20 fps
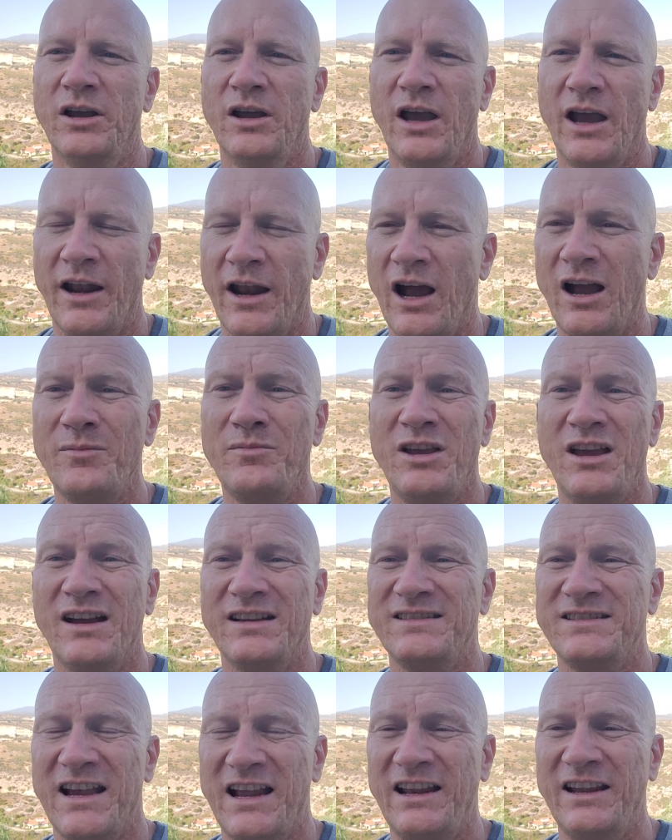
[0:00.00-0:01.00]
And I'm here
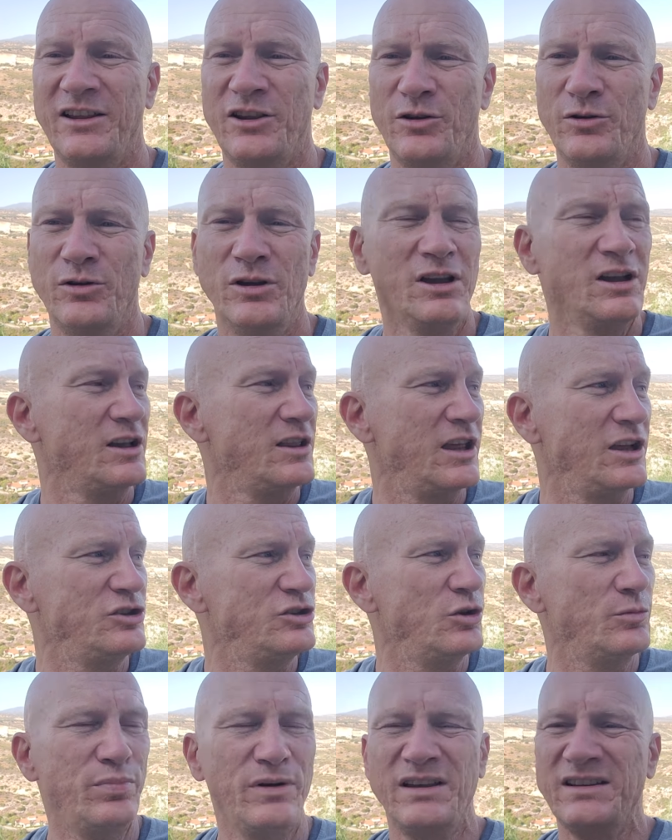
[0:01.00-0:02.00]
telling you that
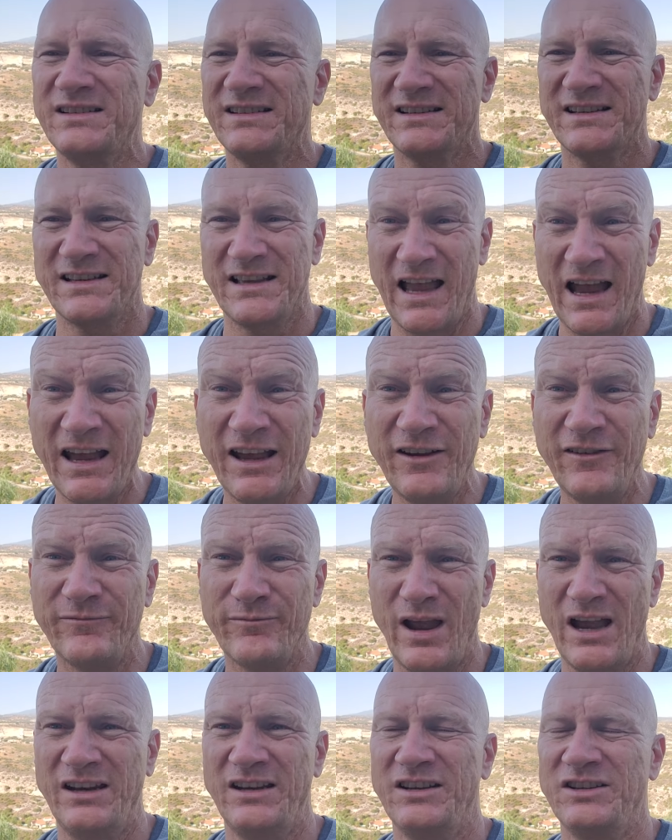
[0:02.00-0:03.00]
you're being slave
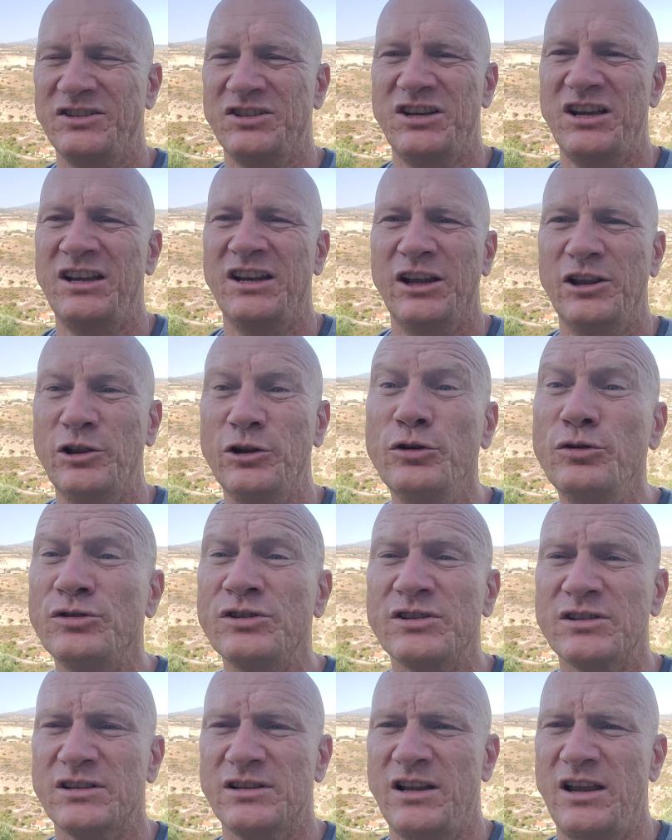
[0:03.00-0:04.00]
managed in a
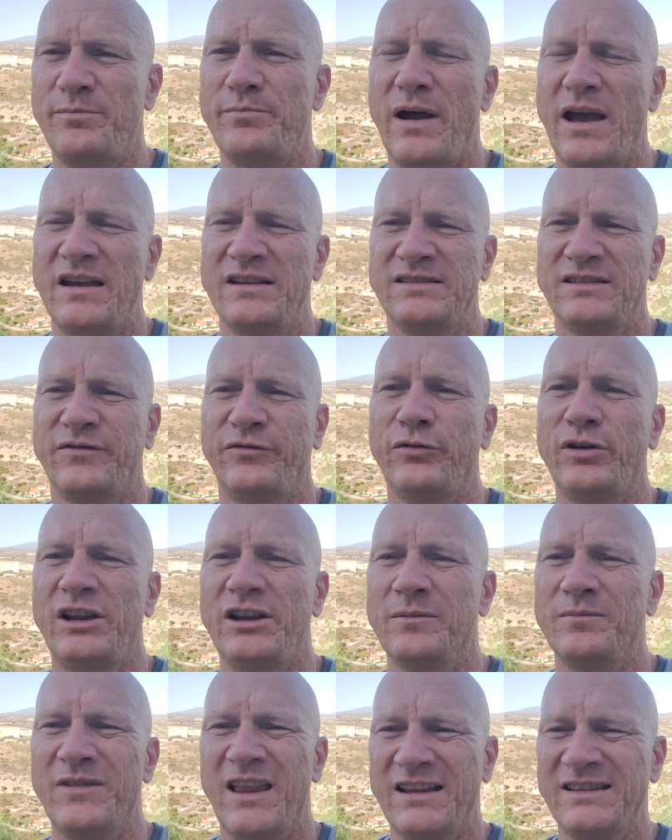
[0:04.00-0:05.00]
loosely based
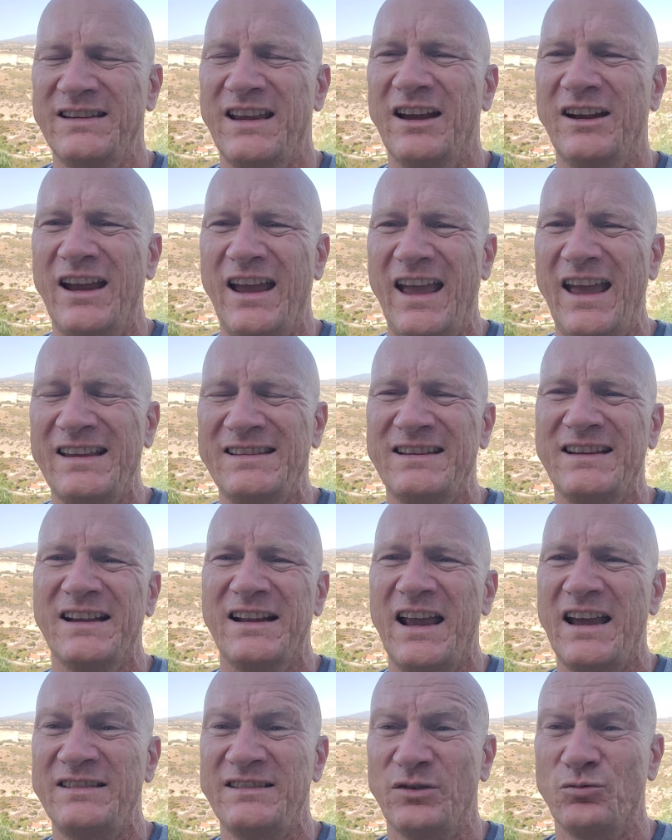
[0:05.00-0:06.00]
freedom that's going to
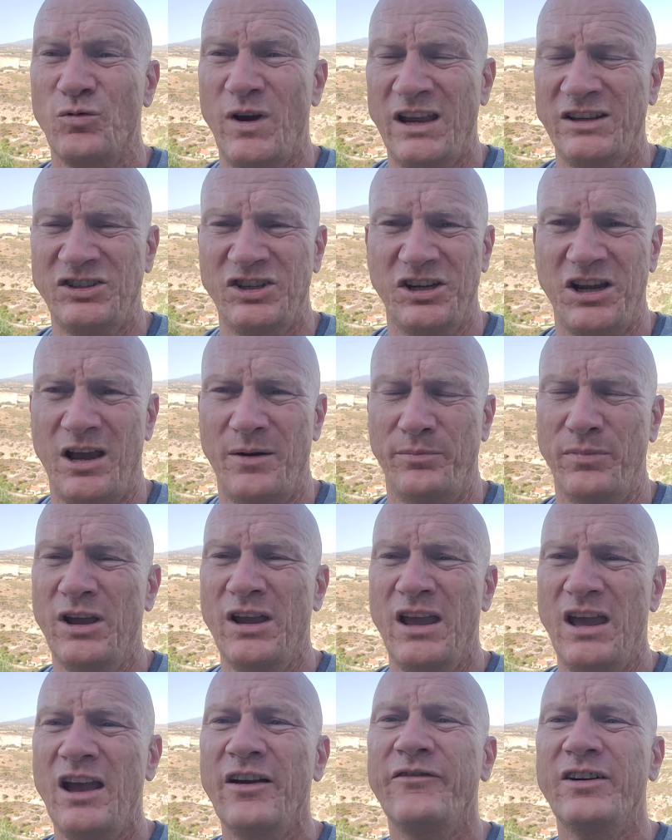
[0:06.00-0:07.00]
escalate and ratchet up
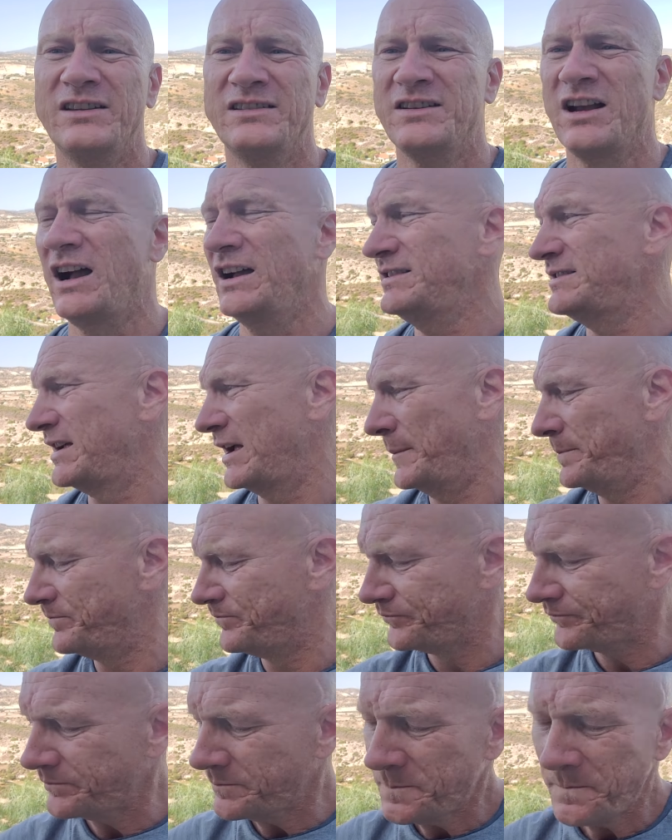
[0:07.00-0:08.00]
ever tighter.
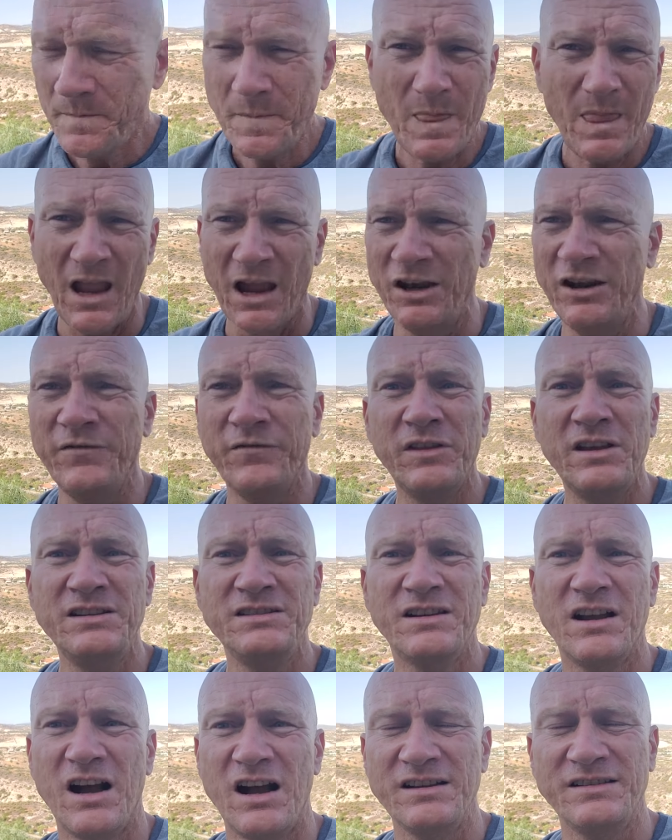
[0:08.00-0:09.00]
And if
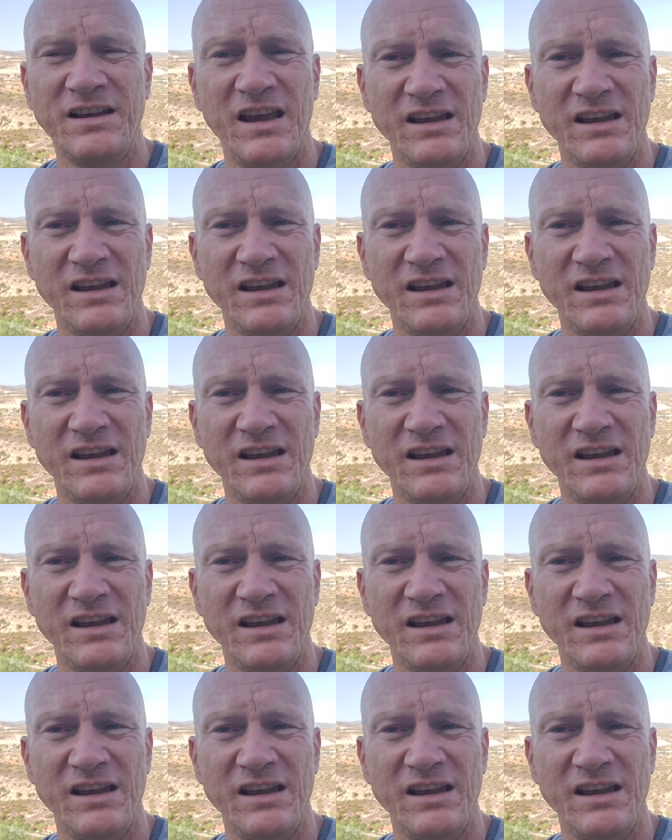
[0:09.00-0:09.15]
these guys